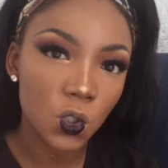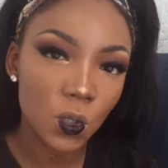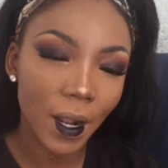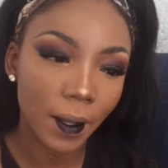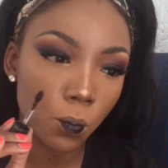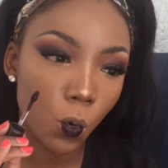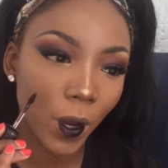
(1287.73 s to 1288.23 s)

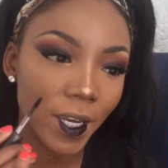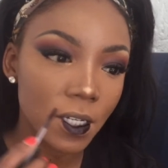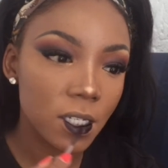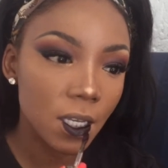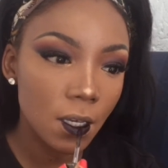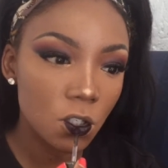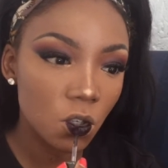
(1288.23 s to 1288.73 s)
like
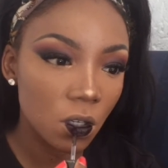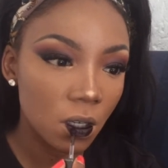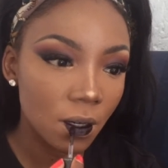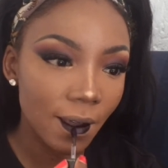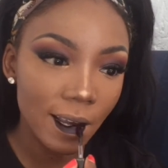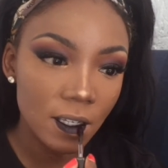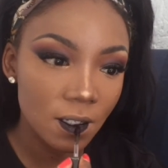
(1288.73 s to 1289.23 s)
pointy. So you
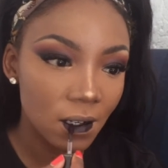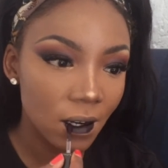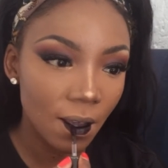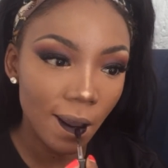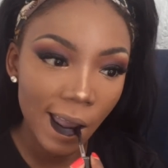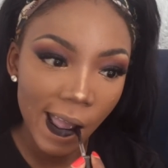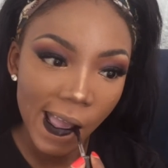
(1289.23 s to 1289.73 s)
can
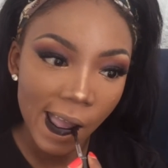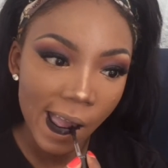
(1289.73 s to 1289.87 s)
actually